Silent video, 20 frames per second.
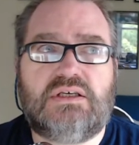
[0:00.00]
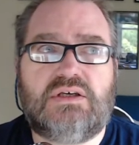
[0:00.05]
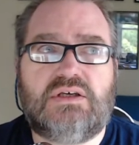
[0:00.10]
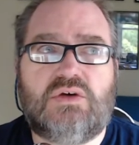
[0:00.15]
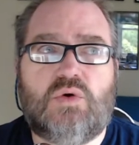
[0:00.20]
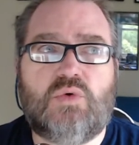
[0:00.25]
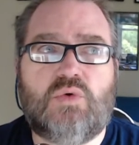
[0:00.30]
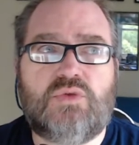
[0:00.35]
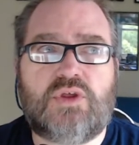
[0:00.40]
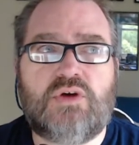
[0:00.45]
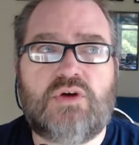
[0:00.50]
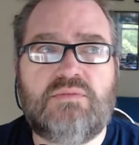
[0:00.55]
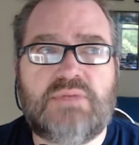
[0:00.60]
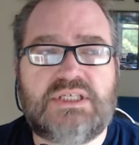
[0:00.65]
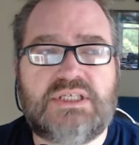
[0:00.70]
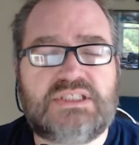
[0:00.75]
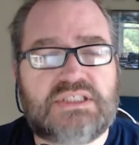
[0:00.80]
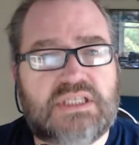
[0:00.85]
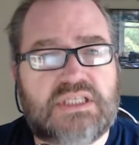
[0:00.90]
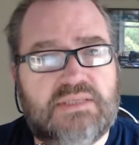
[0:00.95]
although my
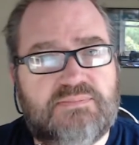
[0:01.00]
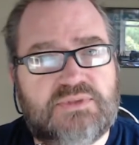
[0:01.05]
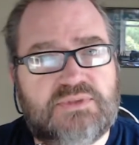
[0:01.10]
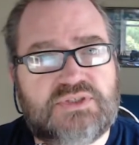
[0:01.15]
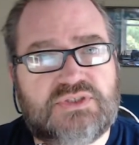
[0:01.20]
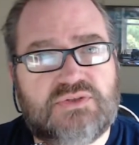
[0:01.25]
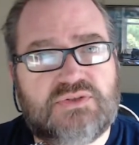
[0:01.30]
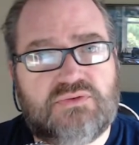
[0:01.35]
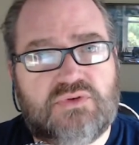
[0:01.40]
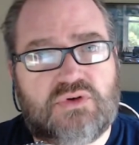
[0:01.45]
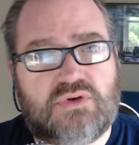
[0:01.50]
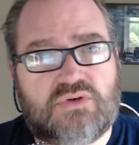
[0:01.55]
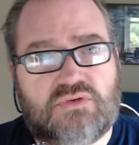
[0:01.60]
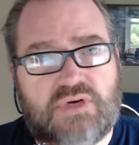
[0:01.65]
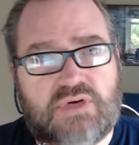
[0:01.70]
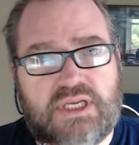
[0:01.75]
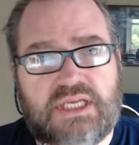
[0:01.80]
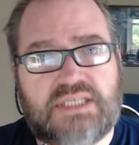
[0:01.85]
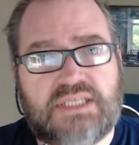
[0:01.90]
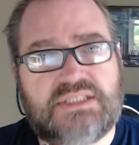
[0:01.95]
sleep is still not
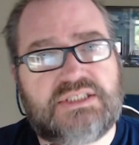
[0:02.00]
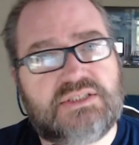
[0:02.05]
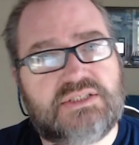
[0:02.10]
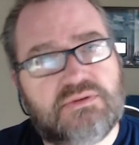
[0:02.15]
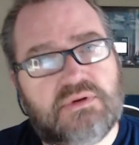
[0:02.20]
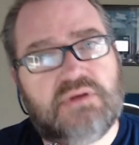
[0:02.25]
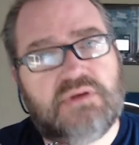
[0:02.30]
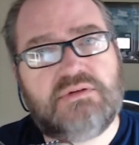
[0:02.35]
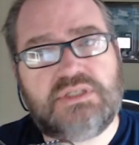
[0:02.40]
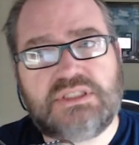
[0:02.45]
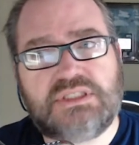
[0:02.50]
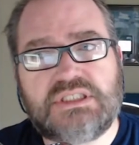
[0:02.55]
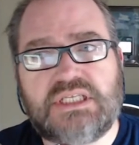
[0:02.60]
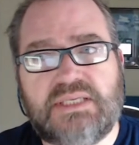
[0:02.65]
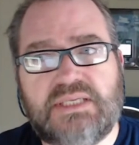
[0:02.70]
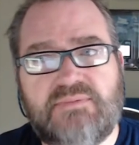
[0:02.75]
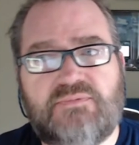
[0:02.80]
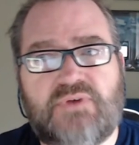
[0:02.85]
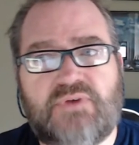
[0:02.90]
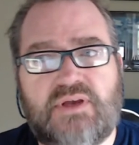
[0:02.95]
great, I still only
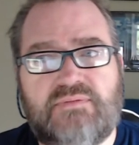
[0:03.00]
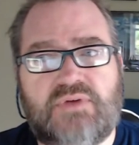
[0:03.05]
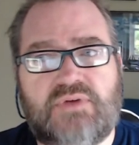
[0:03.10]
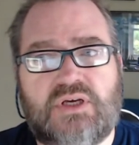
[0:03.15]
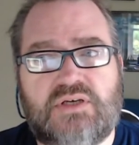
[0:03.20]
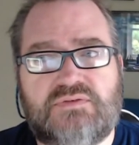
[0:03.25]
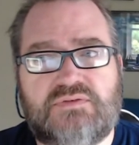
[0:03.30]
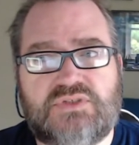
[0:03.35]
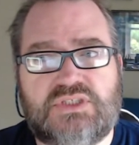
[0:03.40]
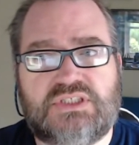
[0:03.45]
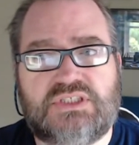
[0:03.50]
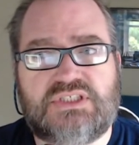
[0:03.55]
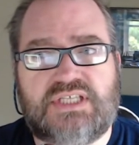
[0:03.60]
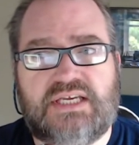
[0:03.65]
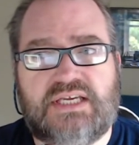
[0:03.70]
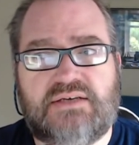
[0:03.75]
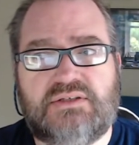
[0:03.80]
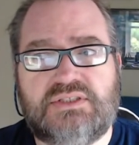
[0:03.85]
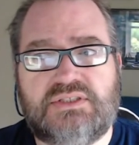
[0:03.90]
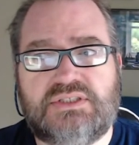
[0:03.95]
sleep 5.5-6
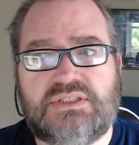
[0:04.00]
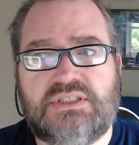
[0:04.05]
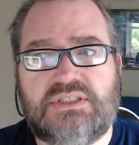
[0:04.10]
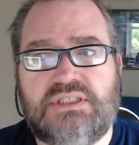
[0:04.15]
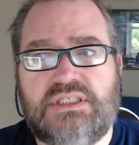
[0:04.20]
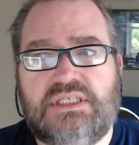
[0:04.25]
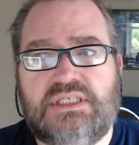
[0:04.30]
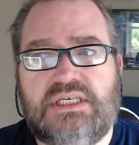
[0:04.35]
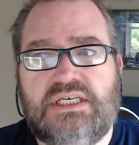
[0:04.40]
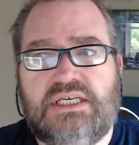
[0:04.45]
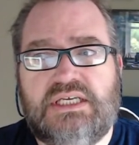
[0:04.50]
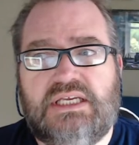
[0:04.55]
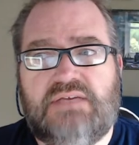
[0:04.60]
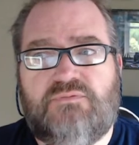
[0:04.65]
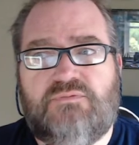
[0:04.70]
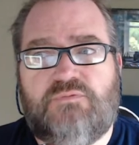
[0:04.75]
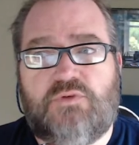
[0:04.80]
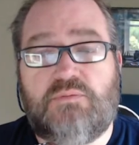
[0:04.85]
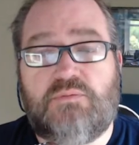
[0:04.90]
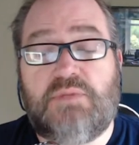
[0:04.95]
hours.
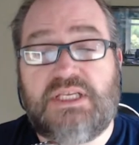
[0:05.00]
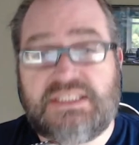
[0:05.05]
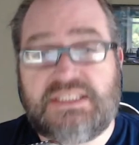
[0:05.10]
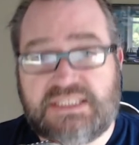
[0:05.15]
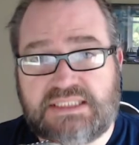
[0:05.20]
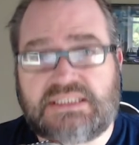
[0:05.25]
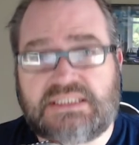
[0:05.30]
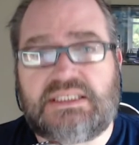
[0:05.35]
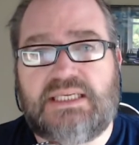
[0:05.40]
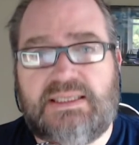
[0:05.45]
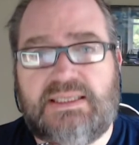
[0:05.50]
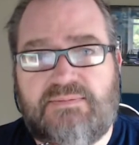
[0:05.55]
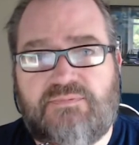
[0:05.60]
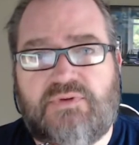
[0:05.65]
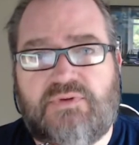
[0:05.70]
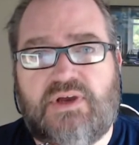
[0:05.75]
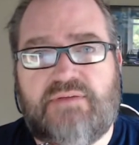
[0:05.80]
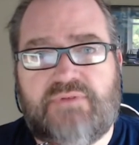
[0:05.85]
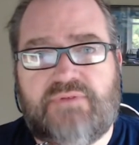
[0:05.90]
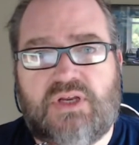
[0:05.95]
For me to sleep
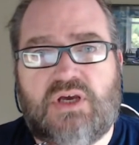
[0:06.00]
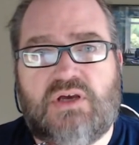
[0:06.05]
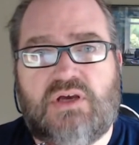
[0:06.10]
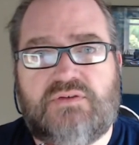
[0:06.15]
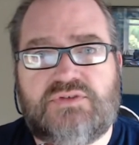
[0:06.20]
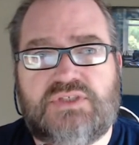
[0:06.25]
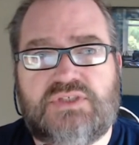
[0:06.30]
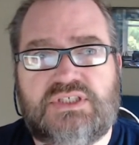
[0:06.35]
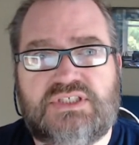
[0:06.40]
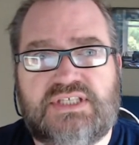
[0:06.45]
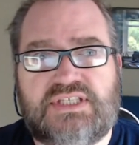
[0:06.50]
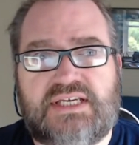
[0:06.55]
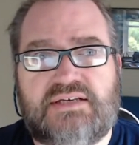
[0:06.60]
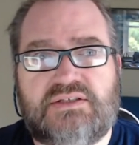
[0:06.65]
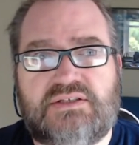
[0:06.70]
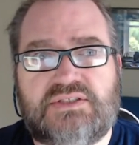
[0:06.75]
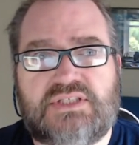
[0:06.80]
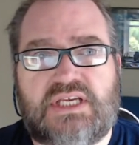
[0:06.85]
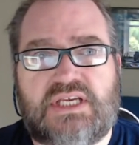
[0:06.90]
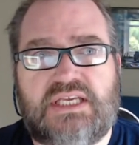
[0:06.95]
5.5-6
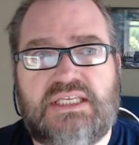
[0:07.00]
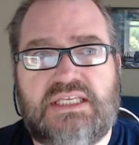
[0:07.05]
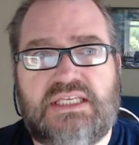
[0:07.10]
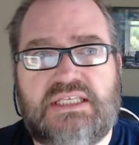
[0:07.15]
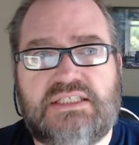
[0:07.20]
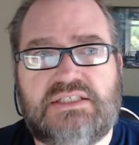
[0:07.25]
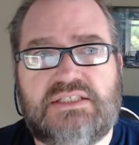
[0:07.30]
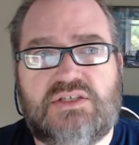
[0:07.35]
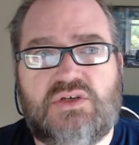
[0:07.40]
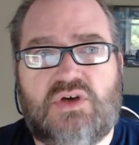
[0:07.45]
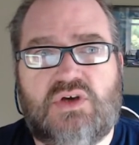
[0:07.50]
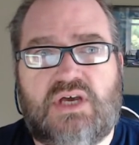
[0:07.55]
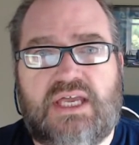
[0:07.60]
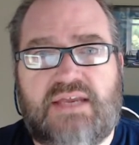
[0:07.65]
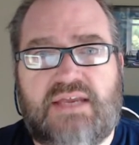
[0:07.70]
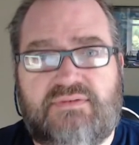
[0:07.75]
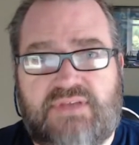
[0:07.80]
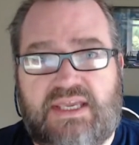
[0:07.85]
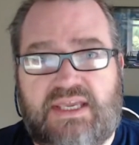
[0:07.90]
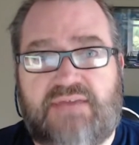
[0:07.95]
hours, I need to not
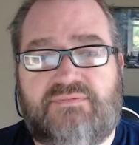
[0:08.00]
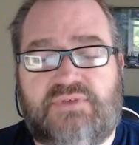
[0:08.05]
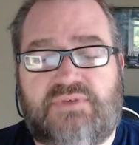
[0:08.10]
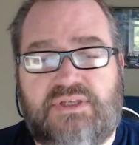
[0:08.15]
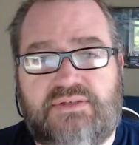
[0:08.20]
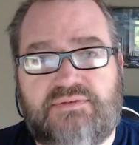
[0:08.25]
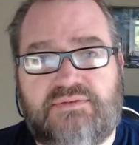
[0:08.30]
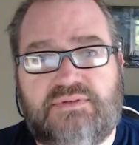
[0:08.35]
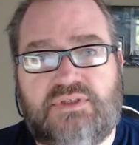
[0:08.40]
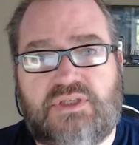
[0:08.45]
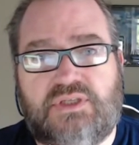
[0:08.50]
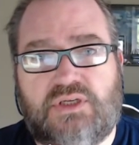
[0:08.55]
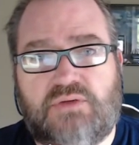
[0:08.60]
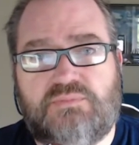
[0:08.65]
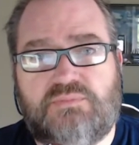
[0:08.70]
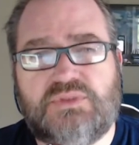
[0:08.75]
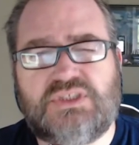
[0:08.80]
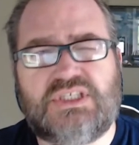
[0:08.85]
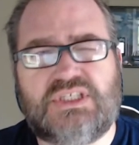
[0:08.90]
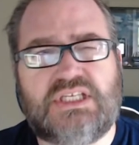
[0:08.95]
have caffeine, you know.
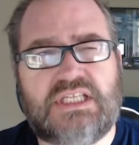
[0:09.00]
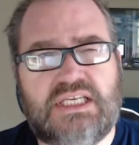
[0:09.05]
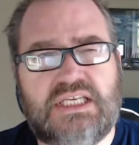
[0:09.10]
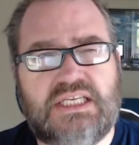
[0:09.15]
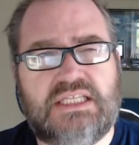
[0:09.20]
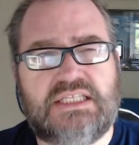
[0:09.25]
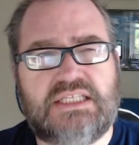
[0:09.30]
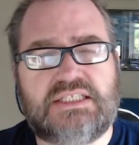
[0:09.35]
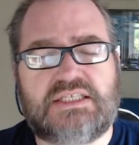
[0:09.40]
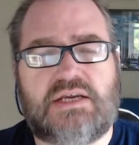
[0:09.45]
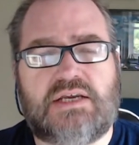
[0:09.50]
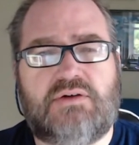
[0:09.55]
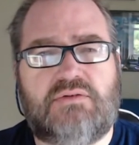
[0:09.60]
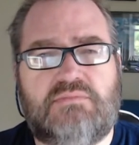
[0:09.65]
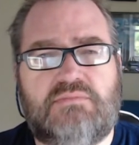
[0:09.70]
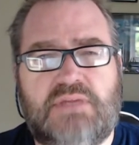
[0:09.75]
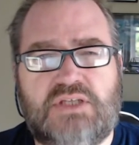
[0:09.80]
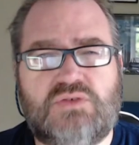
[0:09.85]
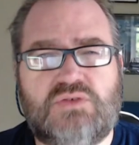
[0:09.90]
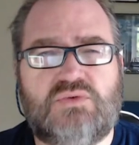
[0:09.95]
Particularly in this current
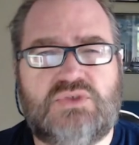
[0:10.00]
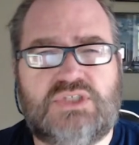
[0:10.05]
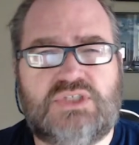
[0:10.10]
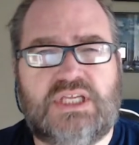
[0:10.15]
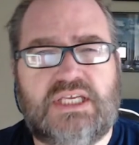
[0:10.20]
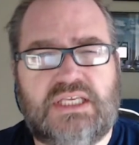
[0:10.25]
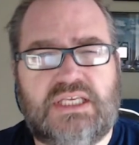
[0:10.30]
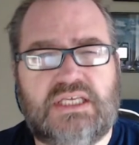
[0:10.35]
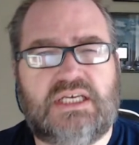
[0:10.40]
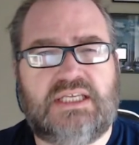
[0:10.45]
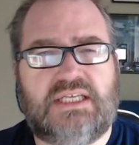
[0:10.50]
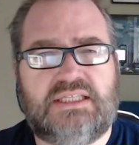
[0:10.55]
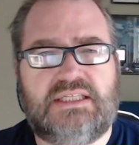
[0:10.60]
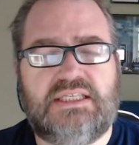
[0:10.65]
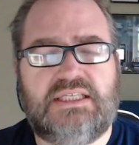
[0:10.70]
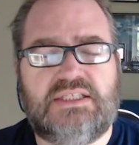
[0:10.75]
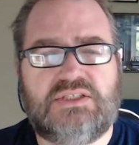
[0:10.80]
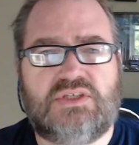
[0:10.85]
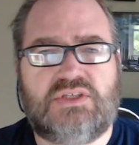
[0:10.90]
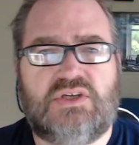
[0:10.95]
mental state, I
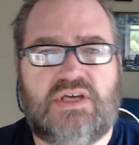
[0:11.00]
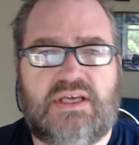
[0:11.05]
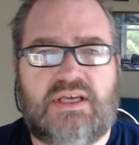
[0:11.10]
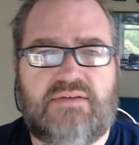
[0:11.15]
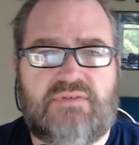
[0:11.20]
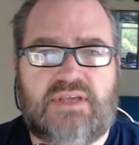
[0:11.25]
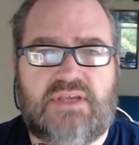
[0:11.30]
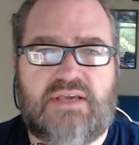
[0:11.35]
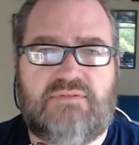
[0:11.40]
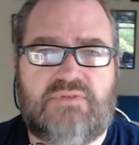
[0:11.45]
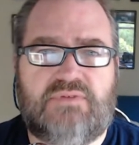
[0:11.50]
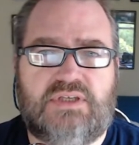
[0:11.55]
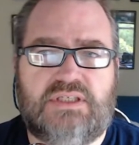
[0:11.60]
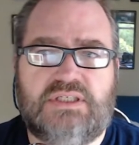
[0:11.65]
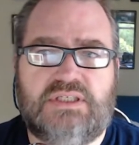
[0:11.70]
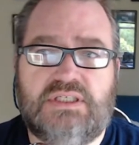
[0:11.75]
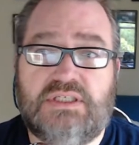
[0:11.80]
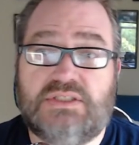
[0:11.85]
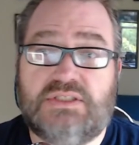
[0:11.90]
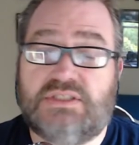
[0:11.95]
need to not have caffeine.
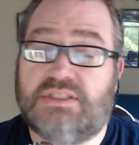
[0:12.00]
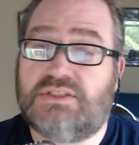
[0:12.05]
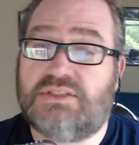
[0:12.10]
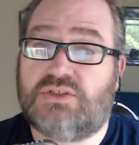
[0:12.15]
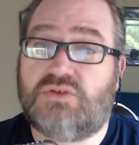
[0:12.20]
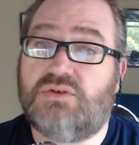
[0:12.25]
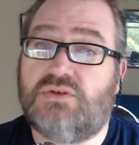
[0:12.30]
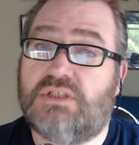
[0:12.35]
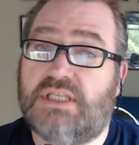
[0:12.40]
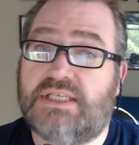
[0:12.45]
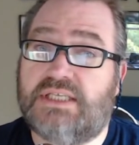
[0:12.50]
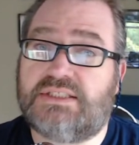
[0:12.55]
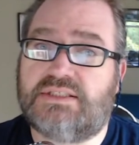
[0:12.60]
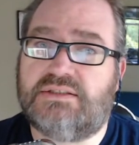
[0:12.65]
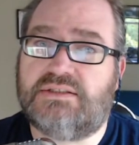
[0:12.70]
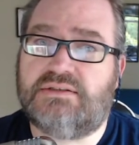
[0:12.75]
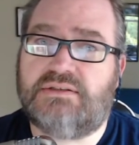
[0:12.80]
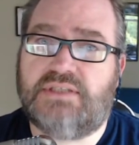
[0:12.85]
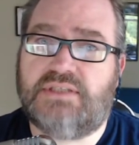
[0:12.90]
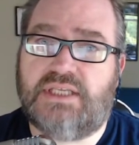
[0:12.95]
So there's a good lesson
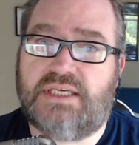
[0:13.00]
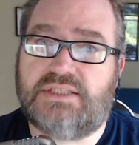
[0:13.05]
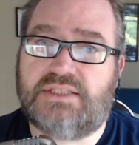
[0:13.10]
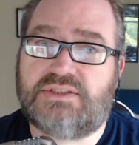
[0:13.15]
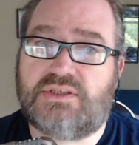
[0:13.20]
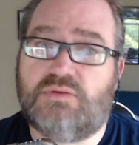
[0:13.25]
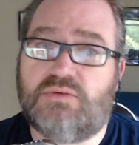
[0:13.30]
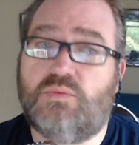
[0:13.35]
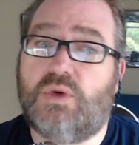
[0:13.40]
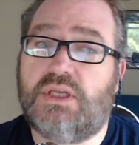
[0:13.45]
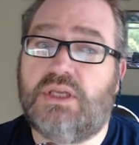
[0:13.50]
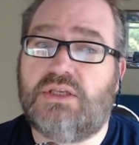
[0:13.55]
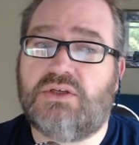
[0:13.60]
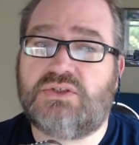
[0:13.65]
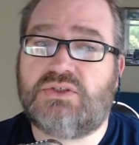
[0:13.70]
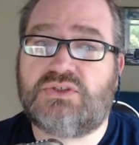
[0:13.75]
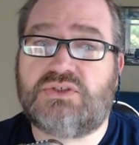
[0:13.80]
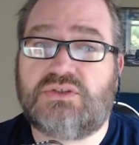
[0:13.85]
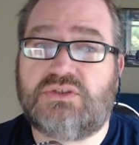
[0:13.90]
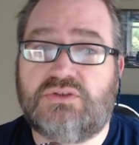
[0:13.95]
there. So weight
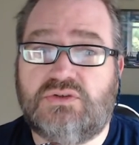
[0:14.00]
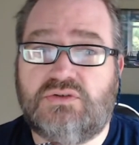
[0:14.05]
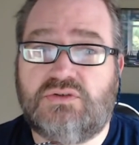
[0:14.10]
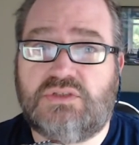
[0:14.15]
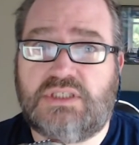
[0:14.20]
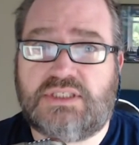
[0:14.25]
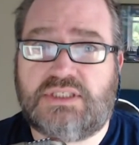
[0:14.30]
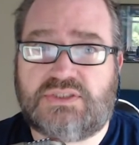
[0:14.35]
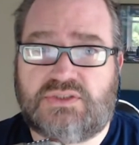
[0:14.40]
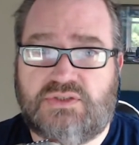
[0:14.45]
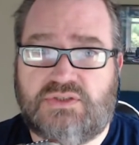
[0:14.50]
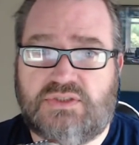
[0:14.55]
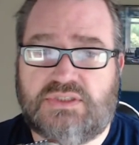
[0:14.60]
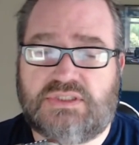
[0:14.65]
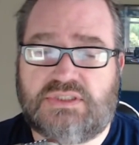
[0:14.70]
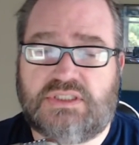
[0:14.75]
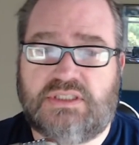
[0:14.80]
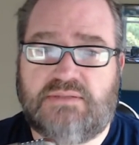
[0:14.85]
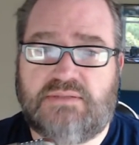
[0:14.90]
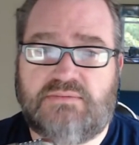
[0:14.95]
loss and good lesson on
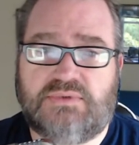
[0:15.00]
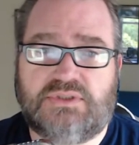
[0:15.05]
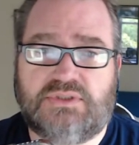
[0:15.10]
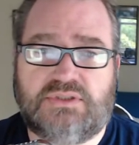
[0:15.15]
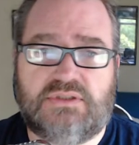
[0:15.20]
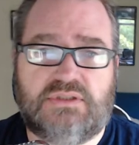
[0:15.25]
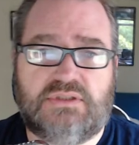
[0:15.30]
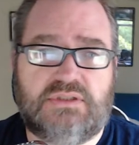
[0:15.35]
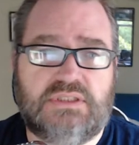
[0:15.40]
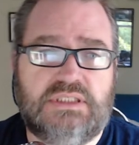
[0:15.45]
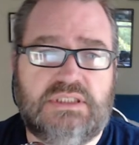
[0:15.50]
sleep is good.